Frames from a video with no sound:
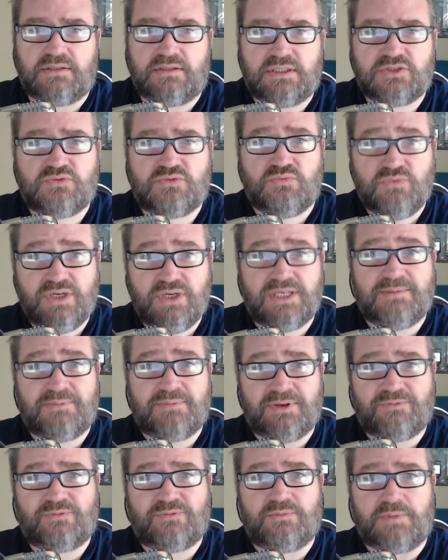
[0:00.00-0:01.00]
That's really
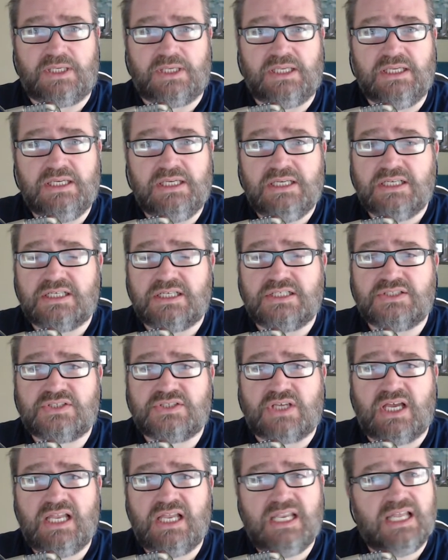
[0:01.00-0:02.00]
big for me. Because
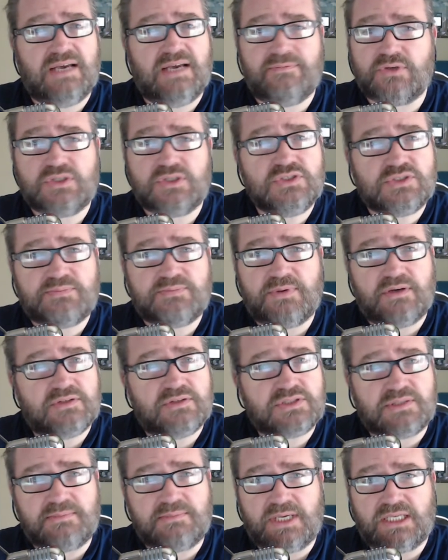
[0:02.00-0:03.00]
I love a
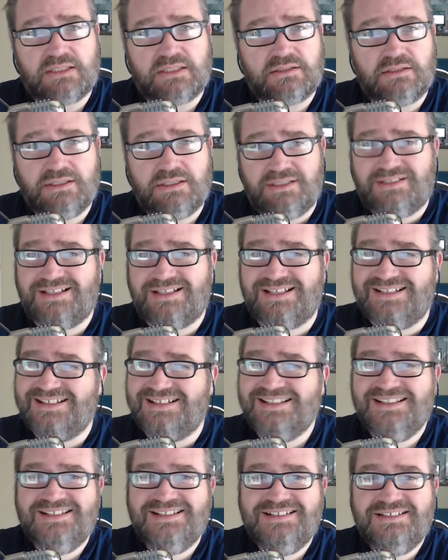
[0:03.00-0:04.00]
conspirator, man.
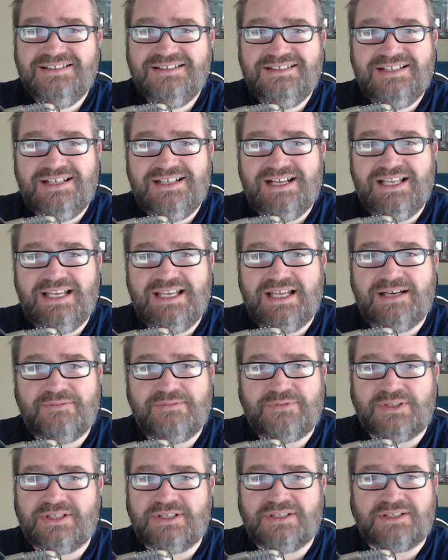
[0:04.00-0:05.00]
I love
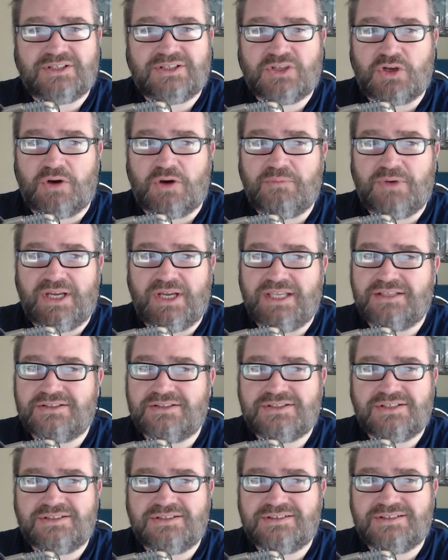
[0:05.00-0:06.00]
a comrade
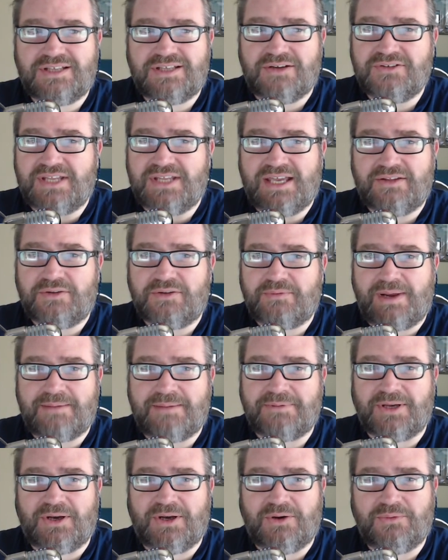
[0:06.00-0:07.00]
to go down the
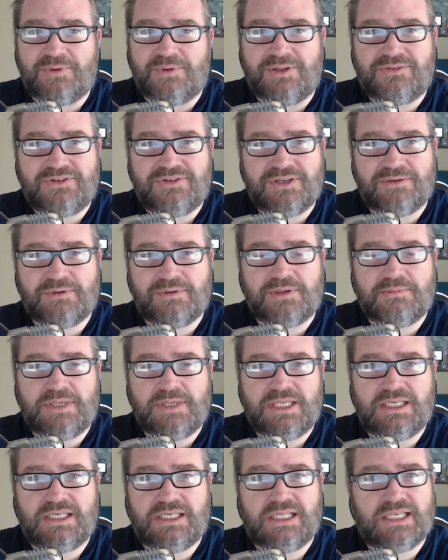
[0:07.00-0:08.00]
rabbit hole with. You know what I
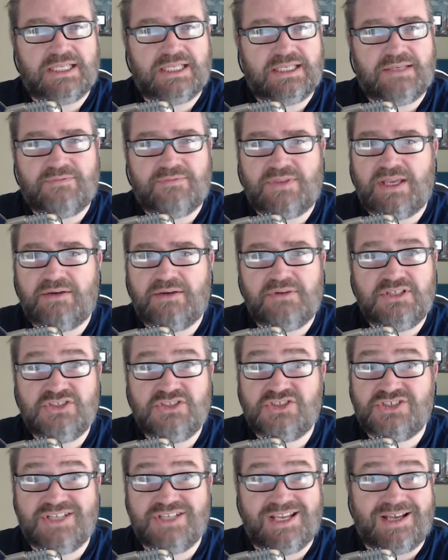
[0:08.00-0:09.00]
mean? Like, if they're eating
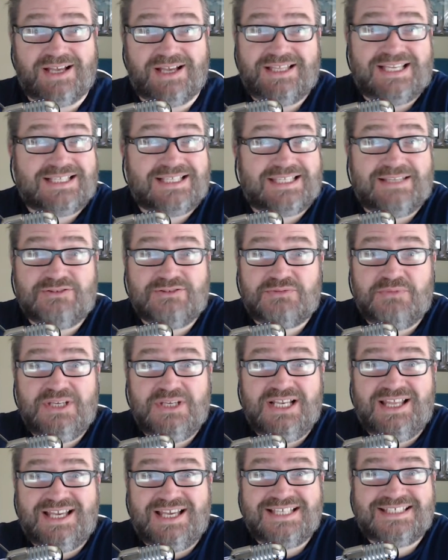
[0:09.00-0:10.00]
shit, that gives me
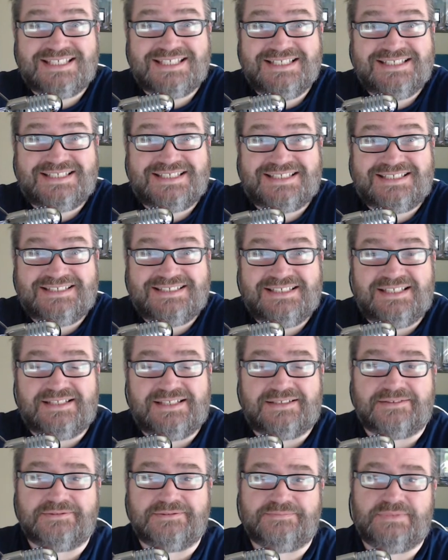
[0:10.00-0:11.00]
license, you
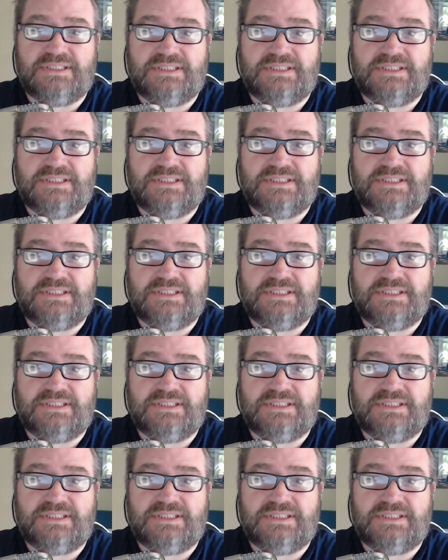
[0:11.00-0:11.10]
know.